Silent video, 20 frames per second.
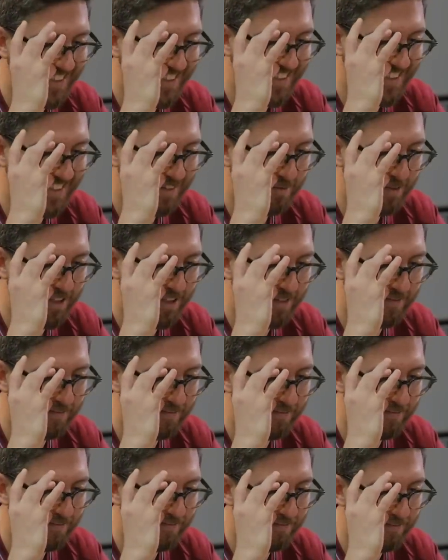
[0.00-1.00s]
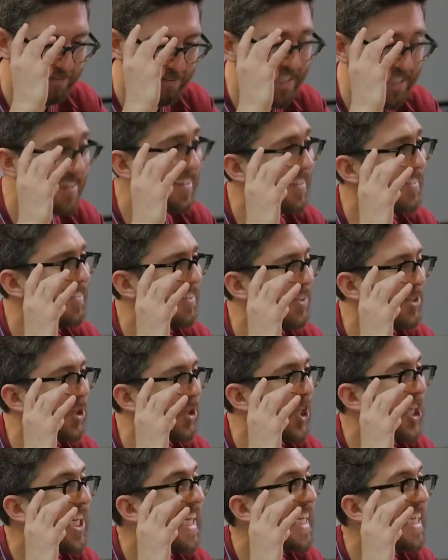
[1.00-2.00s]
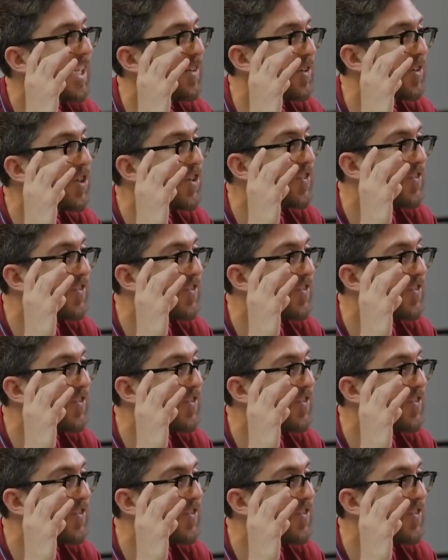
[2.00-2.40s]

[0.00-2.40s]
let me make things a little clearer